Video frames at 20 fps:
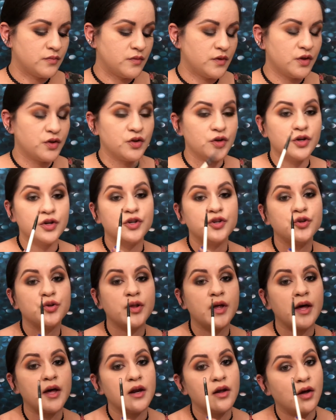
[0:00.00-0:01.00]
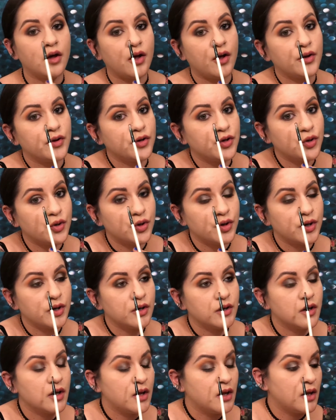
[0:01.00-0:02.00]
And you're gonna do that on
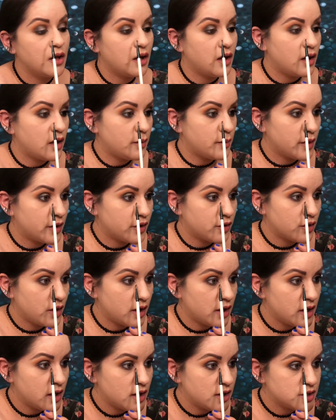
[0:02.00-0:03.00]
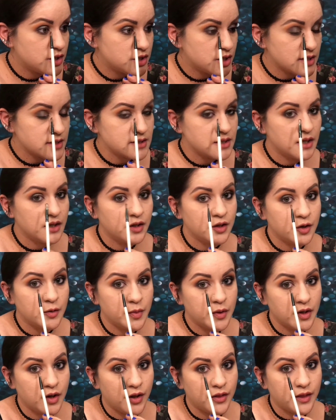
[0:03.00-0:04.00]
your under eye. Just a little
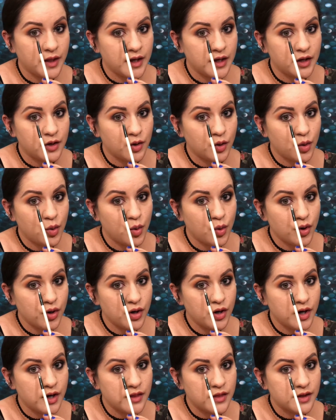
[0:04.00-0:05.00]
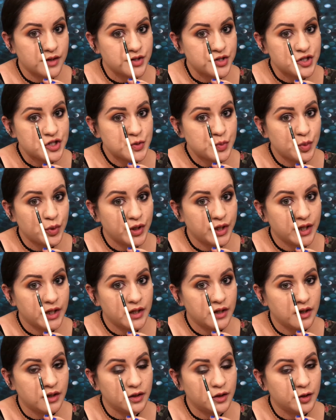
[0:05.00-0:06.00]
bit on that inner corner, and then just bring
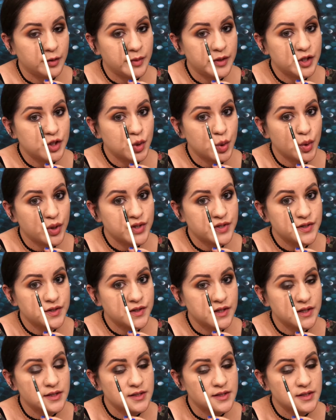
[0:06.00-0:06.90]
it a little bit towards the